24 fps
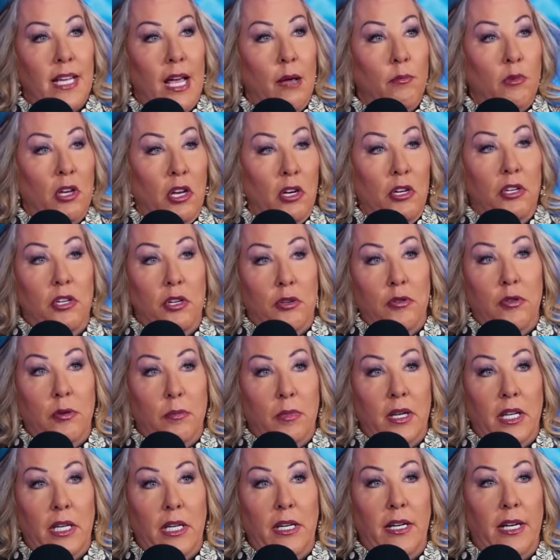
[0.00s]
I'm going to do the
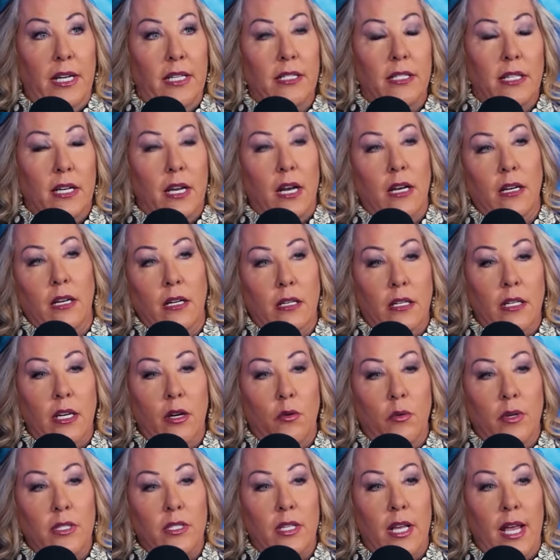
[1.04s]
money. He's not going to
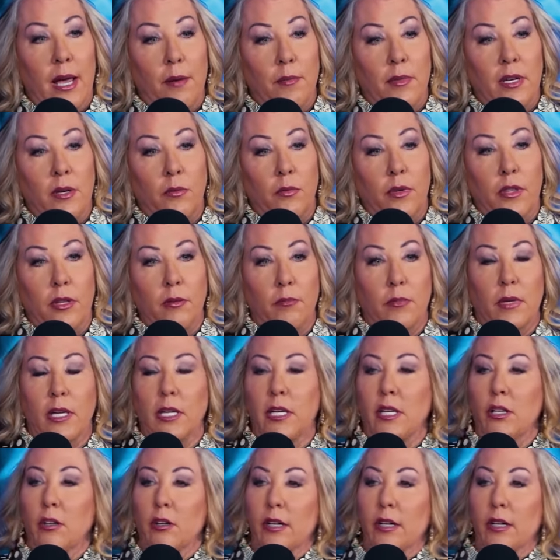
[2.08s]
know what's happening with the money.